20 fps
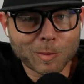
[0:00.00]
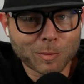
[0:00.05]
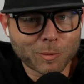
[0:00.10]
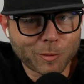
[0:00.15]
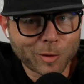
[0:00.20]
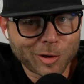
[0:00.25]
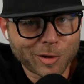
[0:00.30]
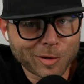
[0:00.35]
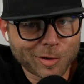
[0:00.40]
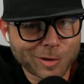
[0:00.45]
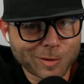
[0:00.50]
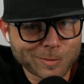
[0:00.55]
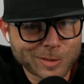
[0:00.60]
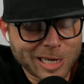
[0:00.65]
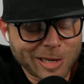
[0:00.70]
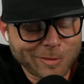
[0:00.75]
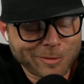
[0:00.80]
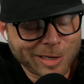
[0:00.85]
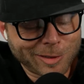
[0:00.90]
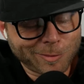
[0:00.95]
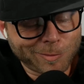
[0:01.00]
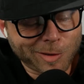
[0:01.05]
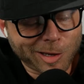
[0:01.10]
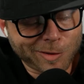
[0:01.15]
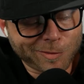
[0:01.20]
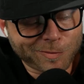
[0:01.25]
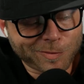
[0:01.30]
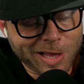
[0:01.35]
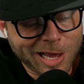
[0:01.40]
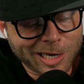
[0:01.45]
point Tap the Table might
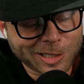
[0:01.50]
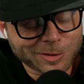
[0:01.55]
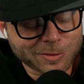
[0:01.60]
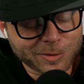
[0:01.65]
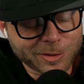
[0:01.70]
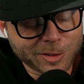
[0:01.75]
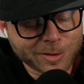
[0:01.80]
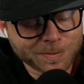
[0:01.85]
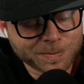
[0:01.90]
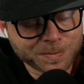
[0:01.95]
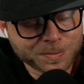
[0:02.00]
have actually